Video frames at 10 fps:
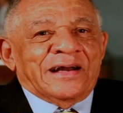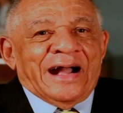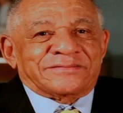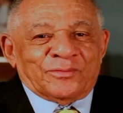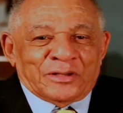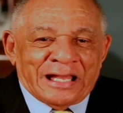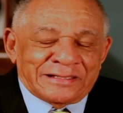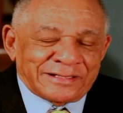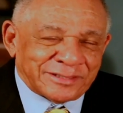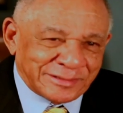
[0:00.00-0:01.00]
I said, well, I'd
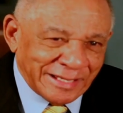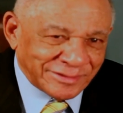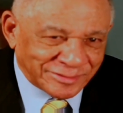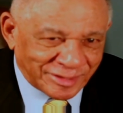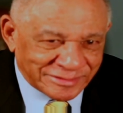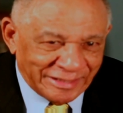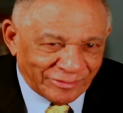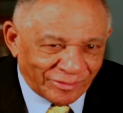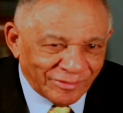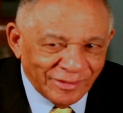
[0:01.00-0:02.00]
like to take you to
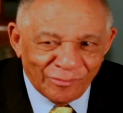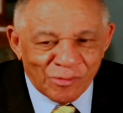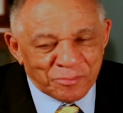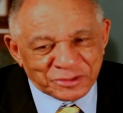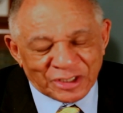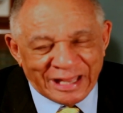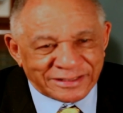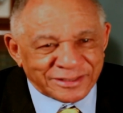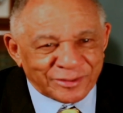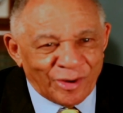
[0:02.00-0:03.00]
dinner. Where would you
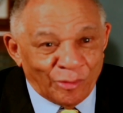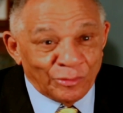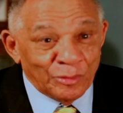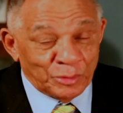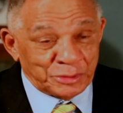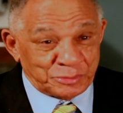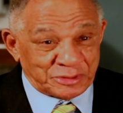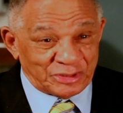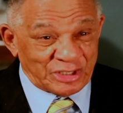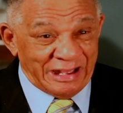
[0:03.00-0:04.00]
like to go? Well, there
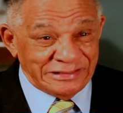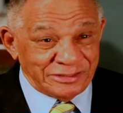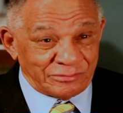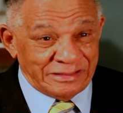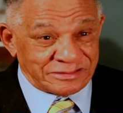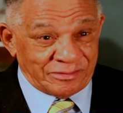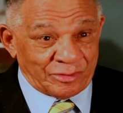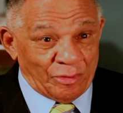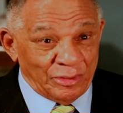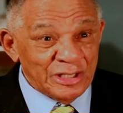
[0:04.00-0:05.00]
was a Chinese
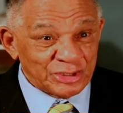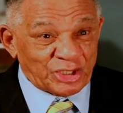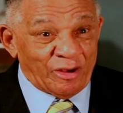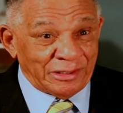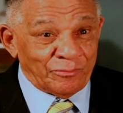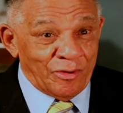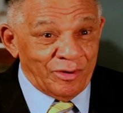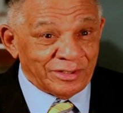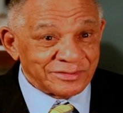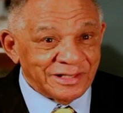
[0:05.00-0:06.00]
restaurant called Charlie
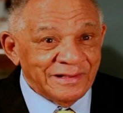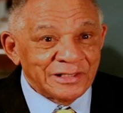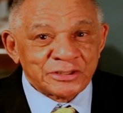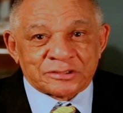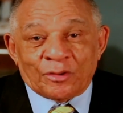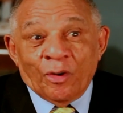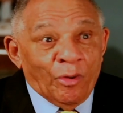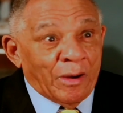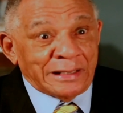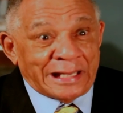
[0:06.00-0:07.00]
Wong's. She said,
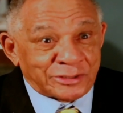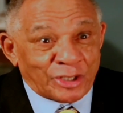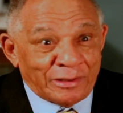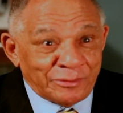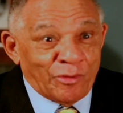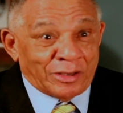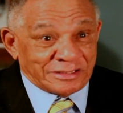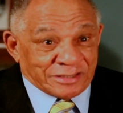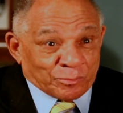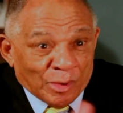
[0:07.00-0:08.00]
oh, I'd like Charlie Wong's.
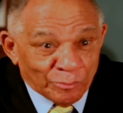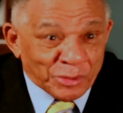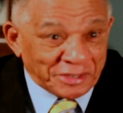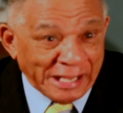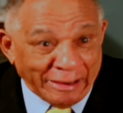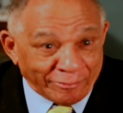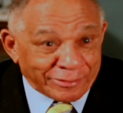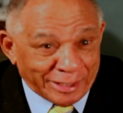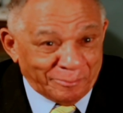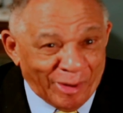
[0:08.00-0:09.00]
I said, we're
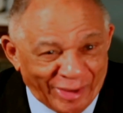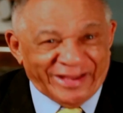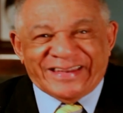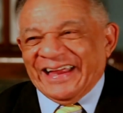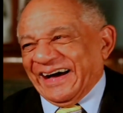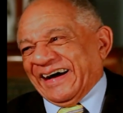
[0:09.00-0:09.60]
there, come on.